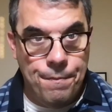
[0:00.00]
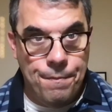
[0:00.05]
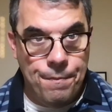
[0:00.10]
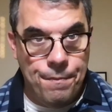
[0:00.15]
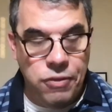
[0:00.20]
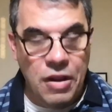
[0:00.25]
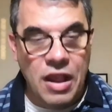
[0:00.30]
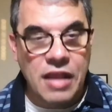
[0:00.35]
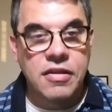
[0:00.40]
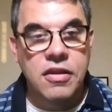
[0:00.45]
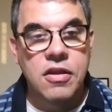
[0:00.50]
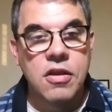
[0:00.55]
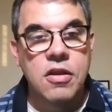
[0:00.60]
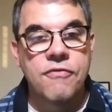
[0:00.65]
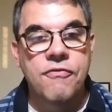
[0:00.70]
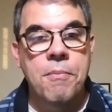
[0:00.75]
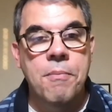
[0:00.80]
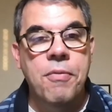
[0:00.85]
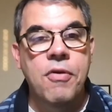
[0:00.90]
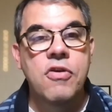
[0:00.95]
prosecuted
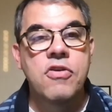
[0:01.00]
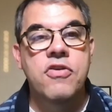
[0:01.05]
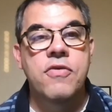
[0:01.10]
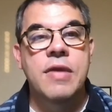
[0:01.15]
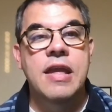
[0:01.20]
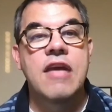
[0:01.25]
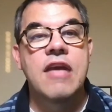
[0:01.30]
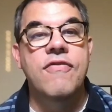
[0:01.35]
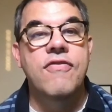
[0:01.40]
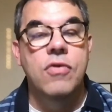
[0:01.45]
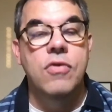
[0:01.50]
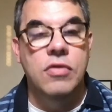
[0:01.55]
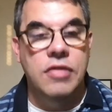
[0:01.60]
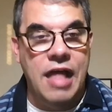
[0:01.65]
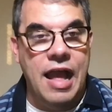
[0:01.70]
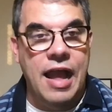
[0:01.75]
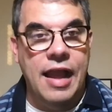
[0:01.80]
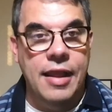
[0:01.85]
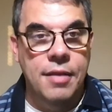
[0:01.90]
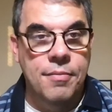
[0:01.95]
for perjury if you
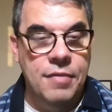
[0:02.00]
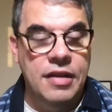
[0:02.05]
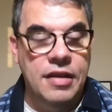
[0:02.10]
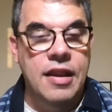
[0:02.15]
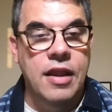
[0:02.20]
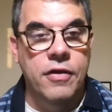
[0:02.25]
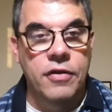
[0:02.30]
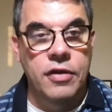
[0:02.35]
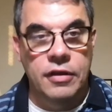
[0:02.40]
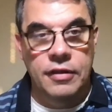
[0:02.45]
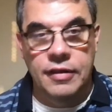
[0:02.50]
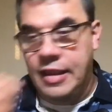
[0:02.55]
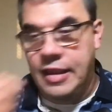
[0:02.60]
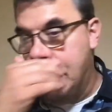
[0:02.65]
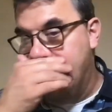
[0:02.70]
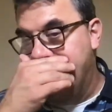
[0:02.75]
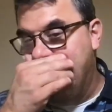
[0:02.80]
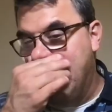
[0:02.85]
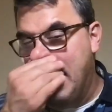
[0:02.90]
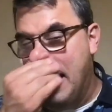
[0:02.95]
lie materially
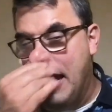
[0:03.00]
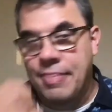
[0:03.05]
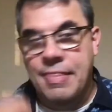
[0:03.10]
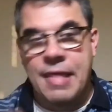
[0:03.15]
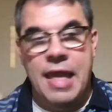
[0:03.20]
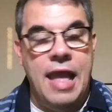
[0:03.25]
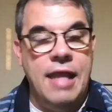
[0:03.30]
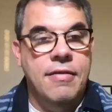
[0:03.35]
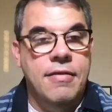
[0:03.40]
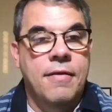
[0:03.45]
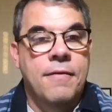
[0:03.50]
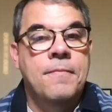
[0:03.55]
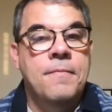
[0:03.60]
in that.